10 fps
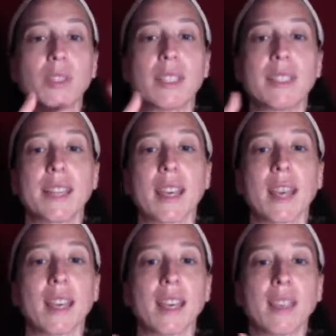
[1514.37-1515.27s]

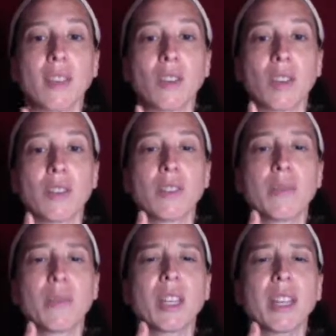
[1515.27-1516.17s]
containing your energy,
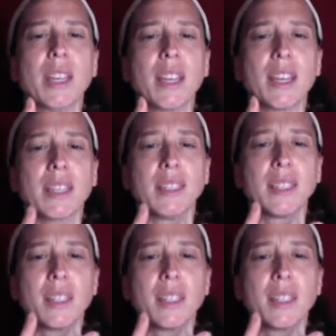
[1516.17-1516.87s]
bringing it in.